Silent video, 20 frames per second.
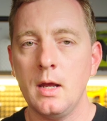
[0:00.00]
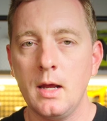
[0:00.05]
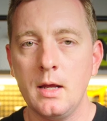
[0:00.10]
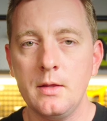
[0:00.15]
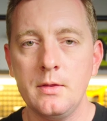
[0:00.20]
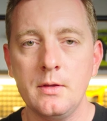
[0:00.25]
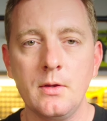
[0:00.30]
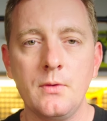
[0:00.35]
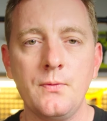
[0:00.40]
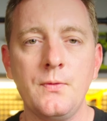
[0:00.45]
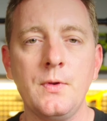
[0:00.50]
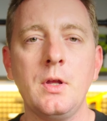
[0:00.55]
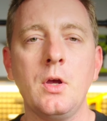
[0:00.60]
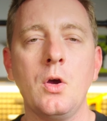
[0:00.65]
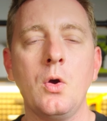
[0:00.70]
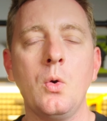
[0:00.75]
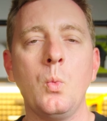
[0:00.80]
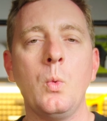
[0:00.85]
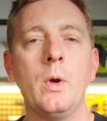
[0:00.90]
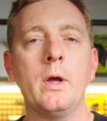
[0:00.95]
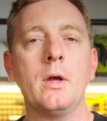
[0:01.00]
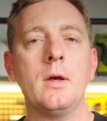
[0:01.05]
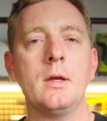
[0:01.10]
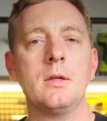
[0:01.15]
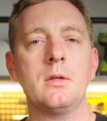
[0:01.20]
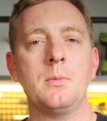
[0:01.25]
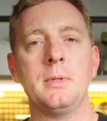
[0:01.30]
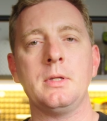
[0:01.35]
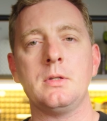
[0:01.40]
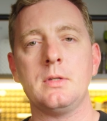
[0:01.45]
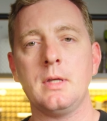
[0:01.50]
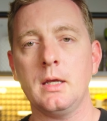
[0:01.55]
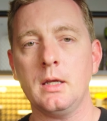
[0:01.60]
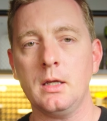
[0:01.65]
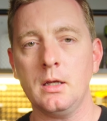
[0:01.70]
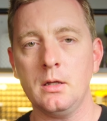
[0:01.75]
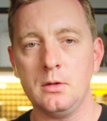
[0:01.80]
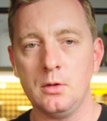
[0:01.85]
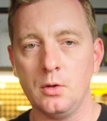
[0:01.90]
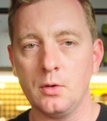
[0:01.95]
In this video, we're going to be
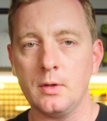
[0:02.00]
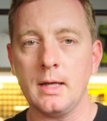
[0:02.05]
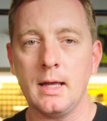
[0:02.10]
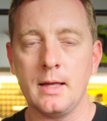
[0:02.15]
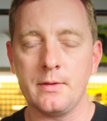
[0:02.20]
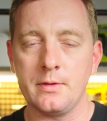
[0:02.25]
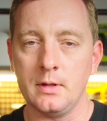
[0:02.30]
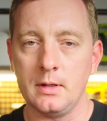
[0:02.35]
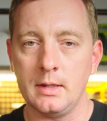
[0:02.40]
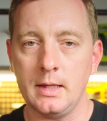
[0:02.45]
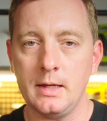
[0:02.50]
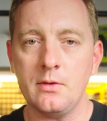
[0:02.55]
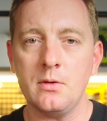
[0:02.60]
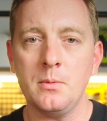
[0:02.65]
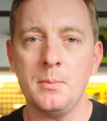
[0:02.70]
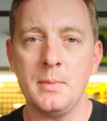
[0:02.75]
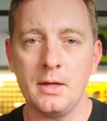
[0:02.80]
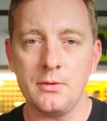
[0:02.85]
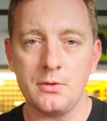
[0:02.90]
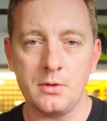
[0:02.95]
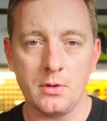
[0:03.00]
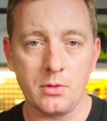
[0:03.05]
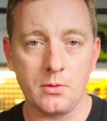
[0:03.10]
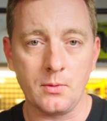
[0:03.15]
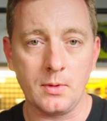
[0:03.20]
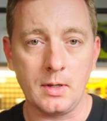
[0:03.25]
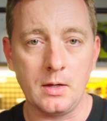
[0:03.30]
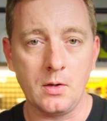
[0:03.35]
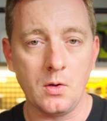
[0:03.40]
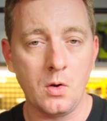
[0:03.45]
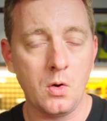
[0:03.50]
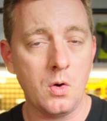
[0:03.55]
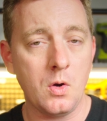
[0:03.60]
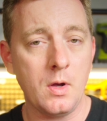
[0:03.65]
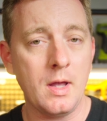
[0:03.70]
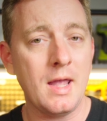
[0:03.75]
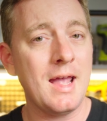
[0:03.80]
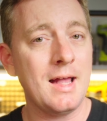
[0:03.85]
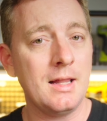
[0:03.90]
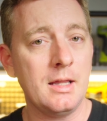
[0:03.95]
taking a look at the LaserMaster 3,
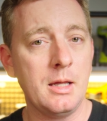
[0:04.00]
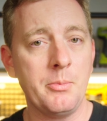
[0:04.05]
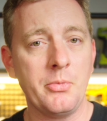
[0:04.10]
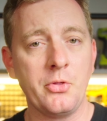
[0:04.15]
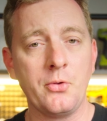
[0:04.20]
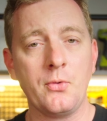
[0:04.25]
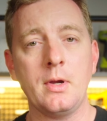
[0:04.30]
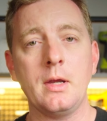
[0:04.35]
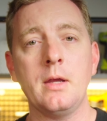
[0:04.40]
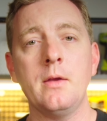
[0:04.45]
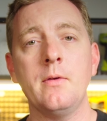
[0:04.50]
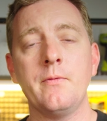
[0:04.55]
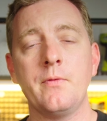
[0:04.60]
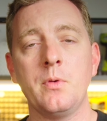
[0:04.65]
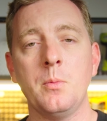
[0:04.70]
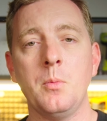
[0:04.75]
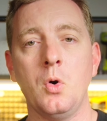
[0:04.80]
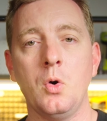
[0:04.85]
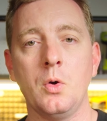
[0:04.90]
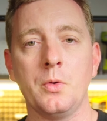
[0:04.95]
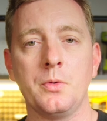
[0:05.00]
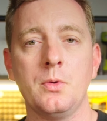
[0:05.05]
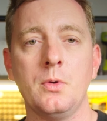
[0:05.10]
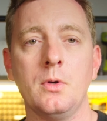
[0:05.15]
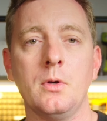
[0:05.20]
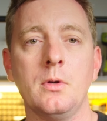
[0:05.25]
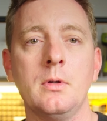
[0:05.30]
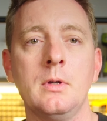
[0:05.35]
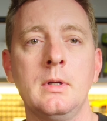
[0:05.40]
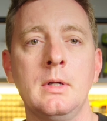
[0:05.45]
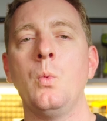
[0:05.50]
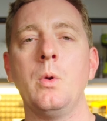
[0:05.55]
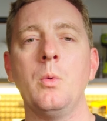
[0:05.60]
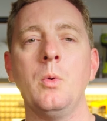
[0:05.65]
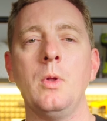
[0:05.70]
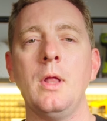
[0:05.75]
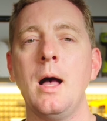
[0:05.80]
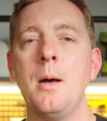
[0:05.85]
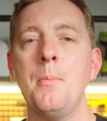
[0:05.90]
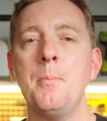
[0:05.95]
or LM3, from Ortur. We
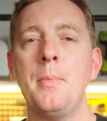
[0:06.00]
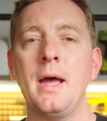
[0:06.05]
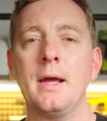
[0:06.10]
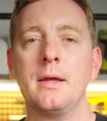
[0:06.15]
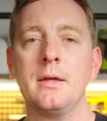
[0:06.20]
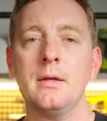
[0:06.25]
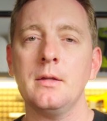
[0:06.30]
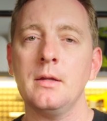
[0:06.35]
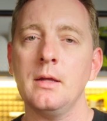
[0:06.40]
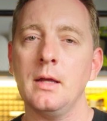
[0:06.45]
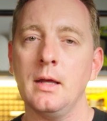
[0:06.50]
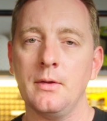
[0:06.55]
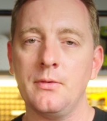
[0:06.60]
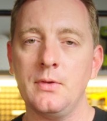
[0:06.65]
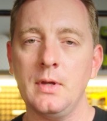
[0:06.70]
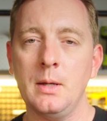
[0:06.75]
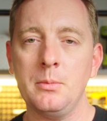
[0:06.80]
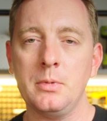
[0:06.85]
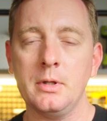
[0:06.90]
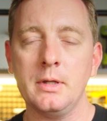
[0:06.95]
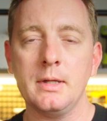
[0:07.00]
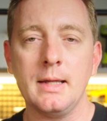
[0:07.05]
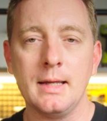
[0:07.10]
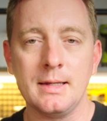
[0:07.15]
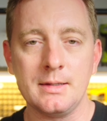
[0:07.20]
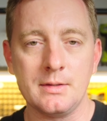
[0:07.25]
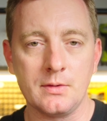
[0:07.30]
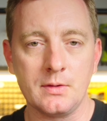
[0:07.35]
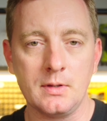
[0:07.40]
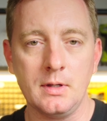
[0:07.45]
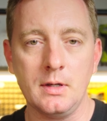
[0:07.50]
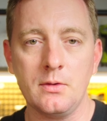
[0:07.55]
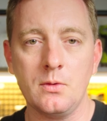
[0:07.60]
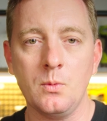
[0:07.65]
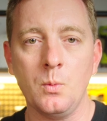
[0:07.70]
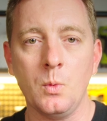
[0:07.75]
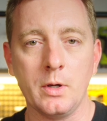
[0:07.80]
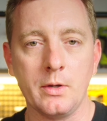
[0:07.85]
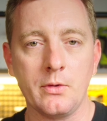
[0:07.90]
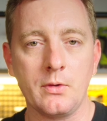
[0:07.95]
will unpack it, assemble it, and discuss
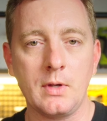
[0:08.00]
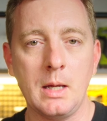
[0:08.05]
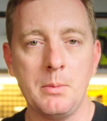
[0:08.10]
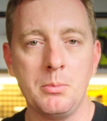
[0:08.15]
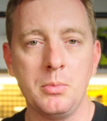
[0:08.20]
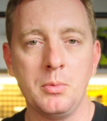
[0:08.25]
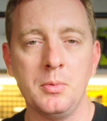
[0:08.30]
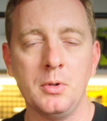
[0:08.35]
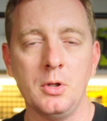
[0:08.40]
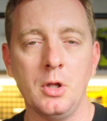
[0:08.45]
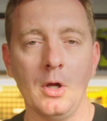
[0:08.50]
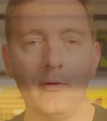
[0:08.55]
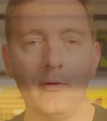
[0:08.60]
what it's capable